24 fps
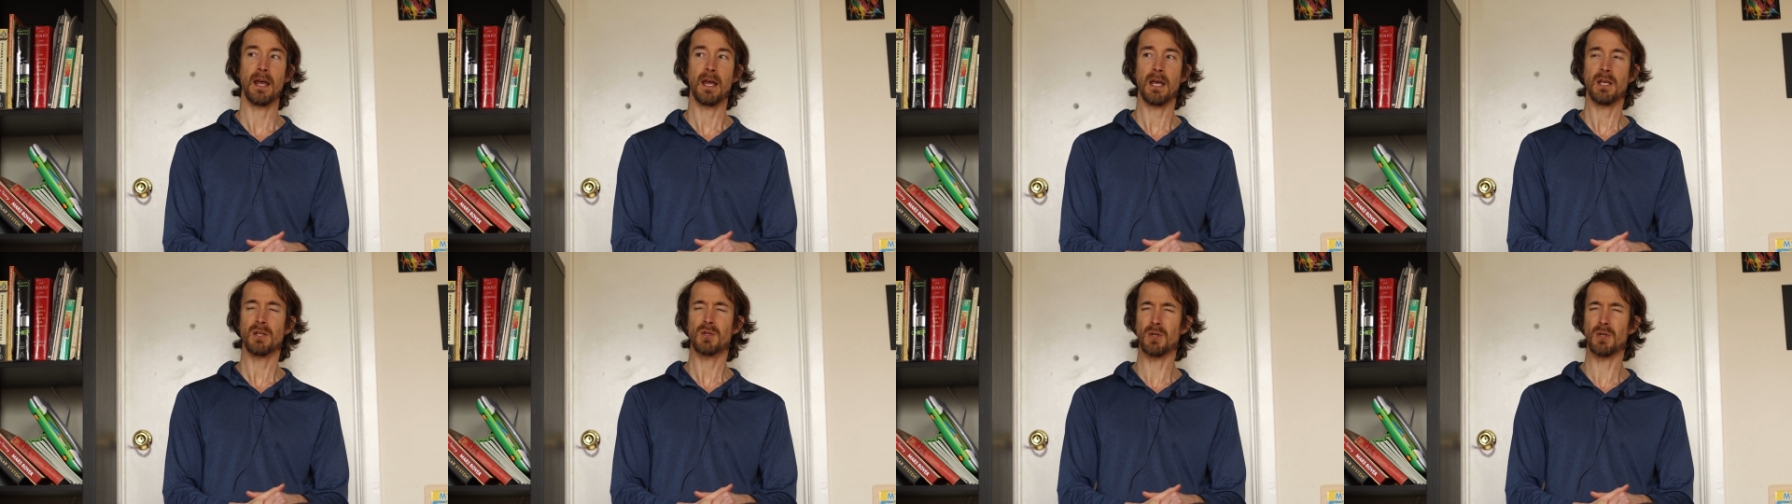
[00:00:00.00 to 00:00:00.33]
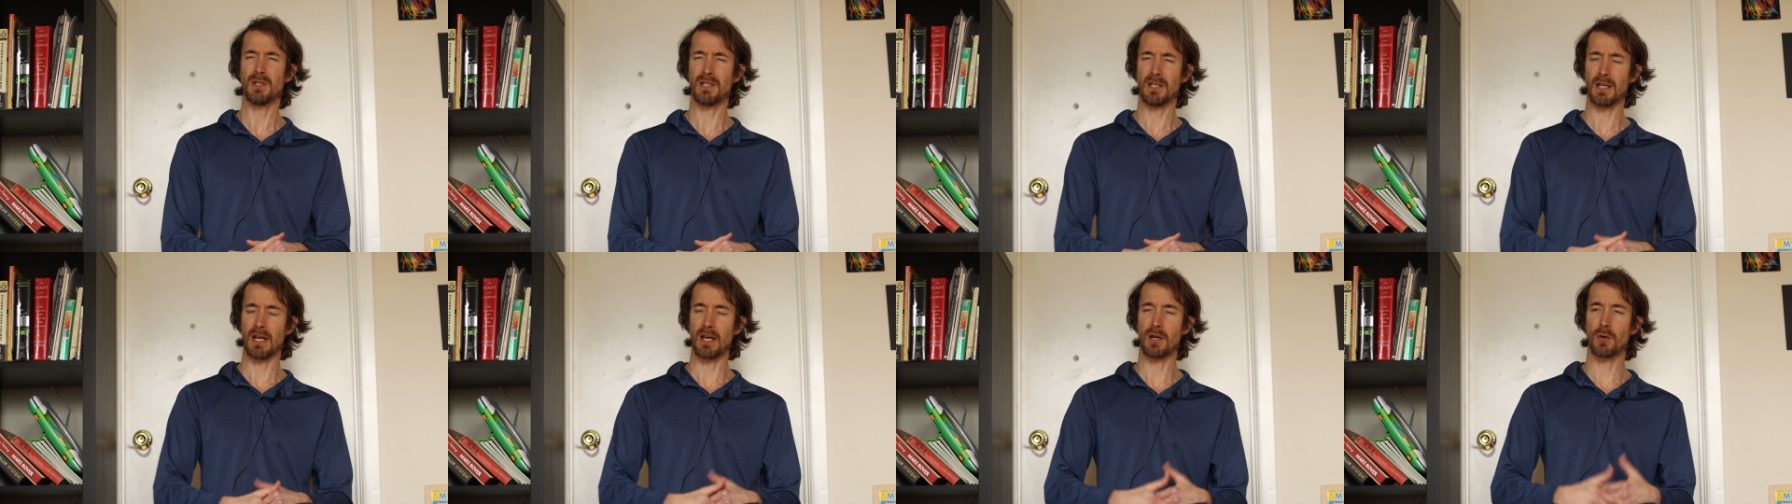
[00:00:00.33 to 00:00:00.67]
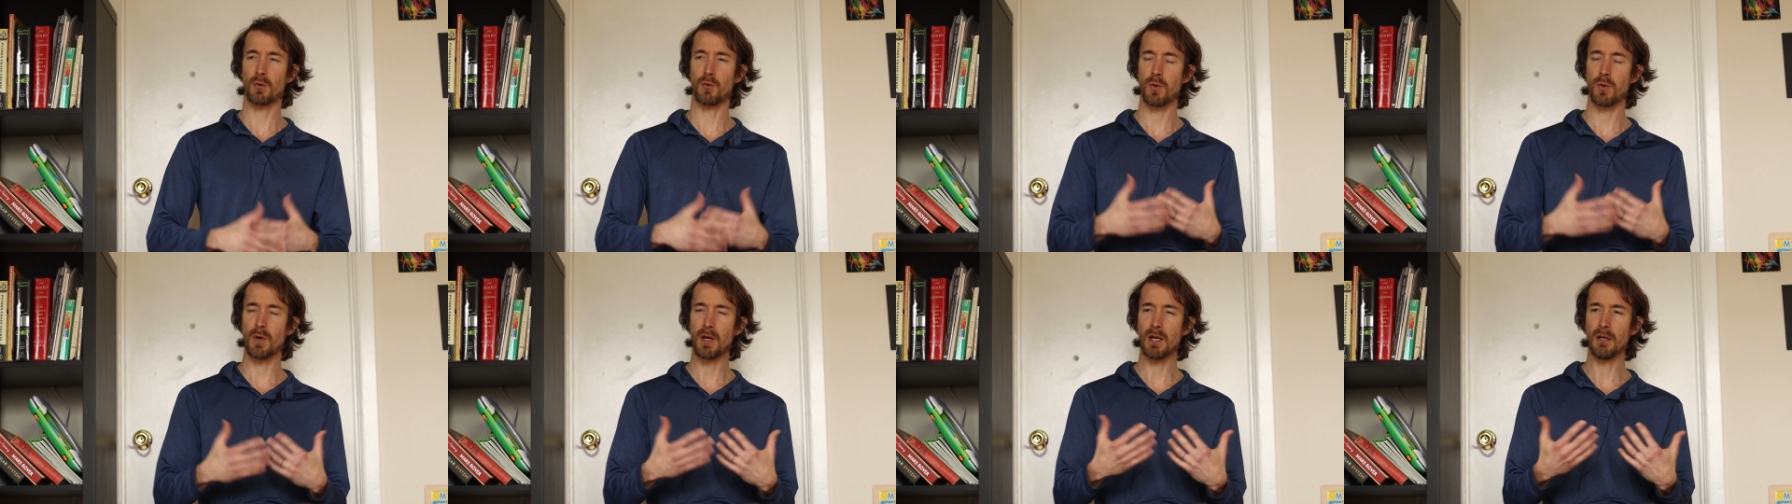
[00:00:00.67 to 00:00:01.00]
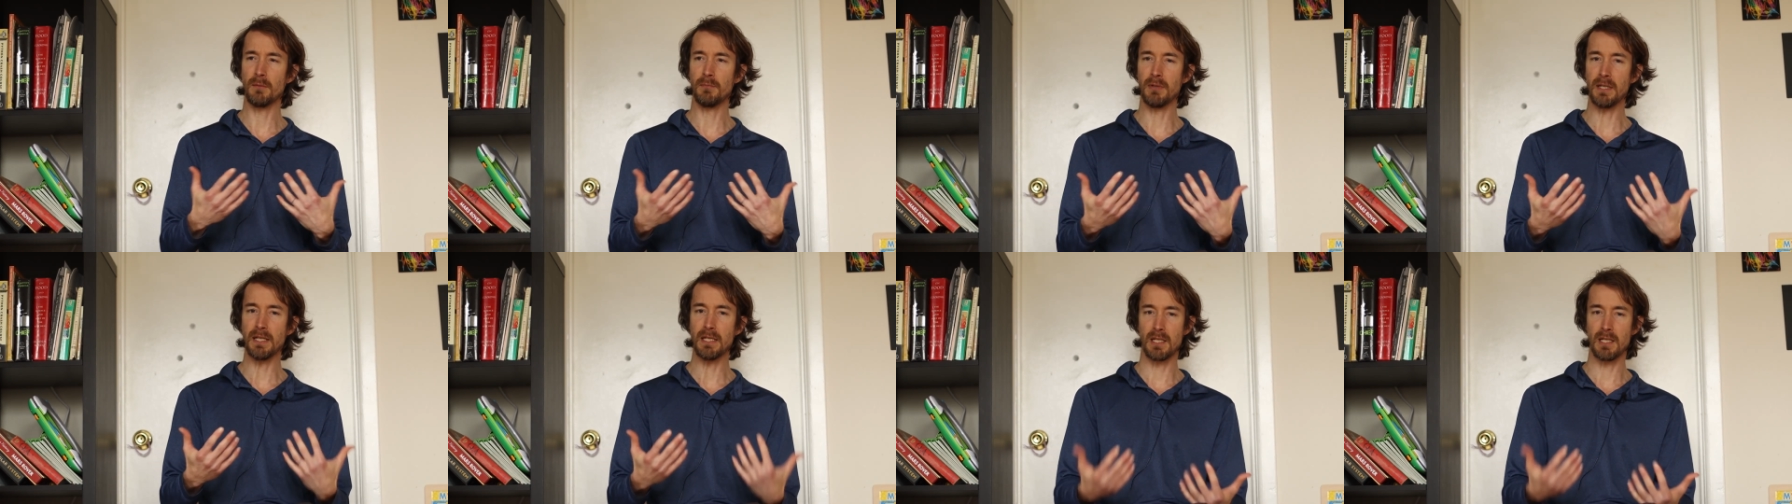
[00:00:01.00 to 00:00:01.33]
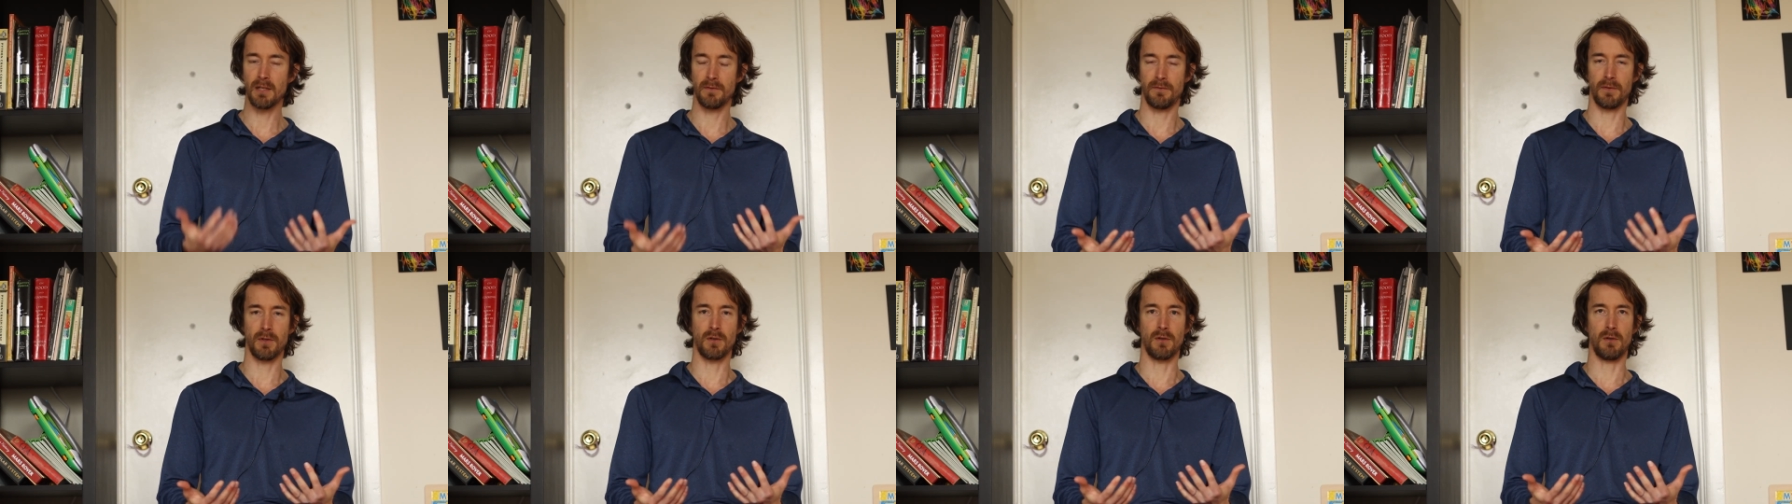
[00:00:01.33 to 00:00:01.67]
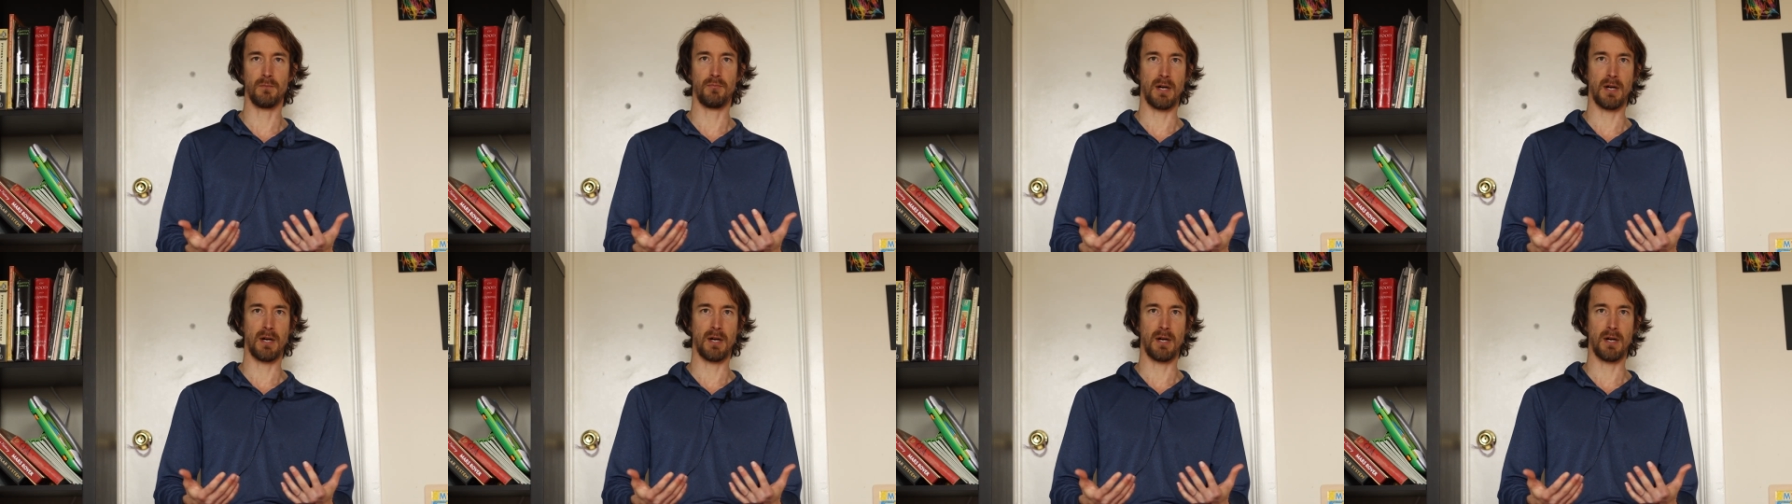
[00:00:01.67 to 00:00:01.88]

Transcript: So it's an incredibly difficult